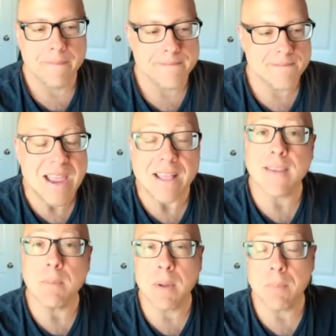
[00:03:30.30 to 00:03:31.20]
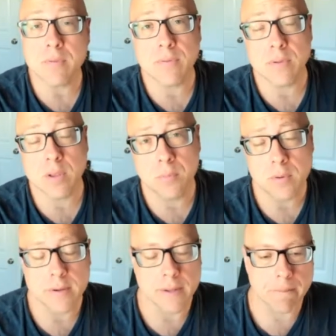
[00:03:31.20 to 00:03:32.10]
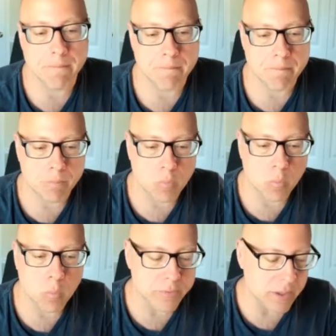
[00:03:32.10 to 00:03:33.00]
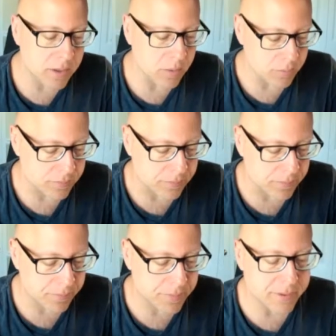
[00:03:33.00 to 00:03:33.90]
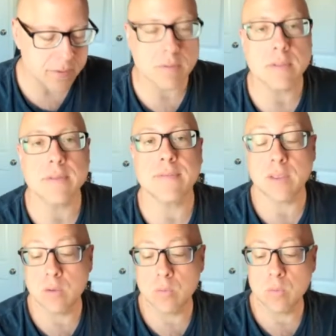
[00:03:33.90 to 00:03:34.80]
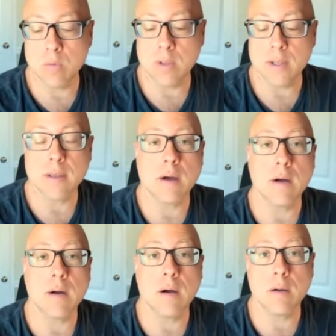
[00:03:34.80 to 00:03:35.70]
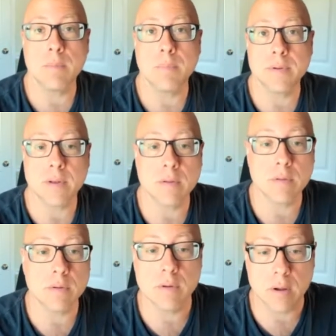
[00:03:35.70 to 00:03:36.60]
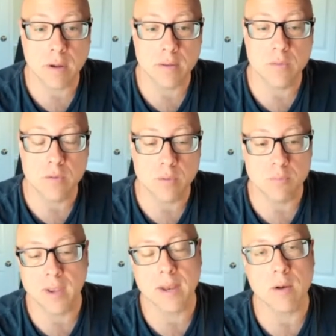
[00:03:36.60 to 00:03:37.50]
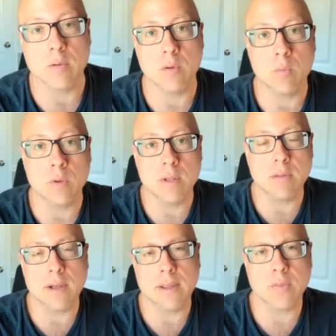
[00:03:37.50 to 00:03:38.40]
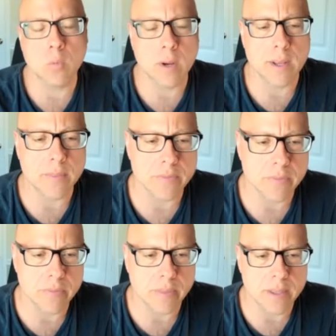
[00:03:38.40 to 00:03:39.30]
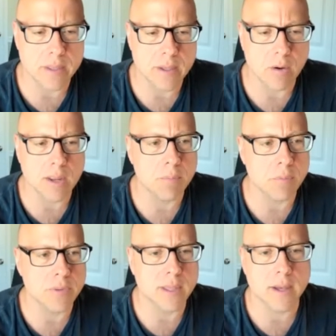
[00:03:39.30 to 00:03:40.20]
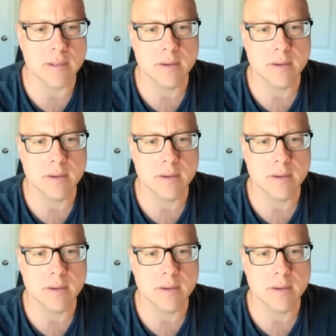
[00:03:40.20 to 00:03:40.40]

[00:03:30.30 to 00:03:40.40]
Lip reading: asking members of the community what they use. Particularly, let's say you like a particular YouTube channel and you really like the way that they are able to get